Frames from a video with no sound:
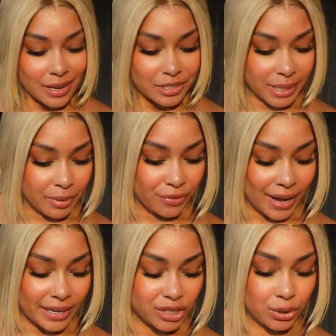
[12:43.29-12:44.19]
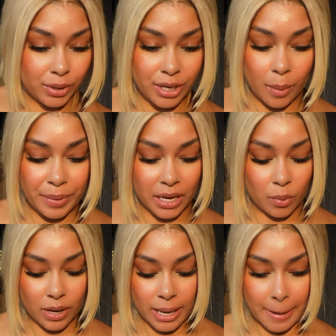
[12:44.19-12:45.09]
Summer Fridays, you doing your big
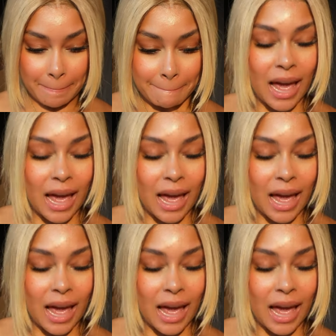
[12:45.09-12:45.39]
one.